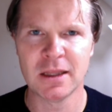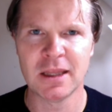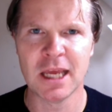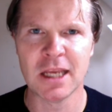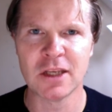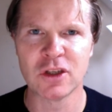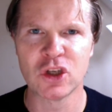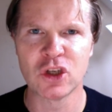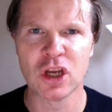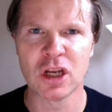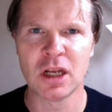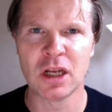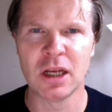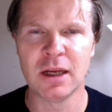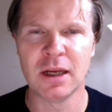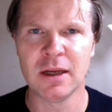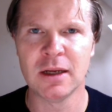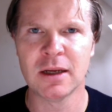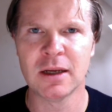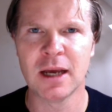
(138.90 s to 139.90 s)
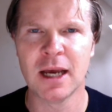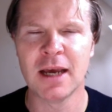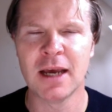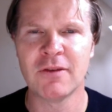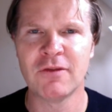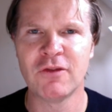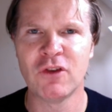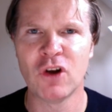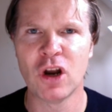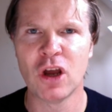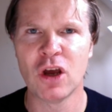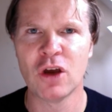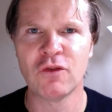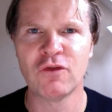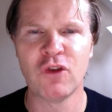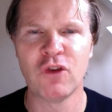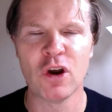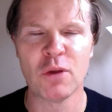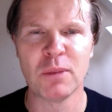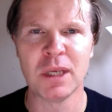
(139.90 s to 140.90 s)
certainly
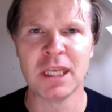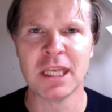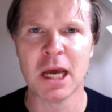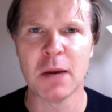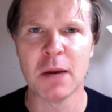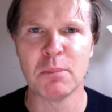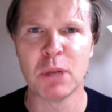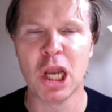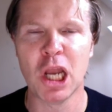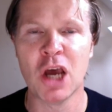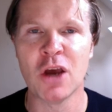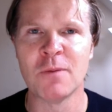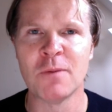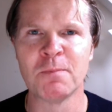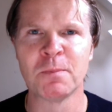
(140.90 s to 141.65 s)
follow me down below.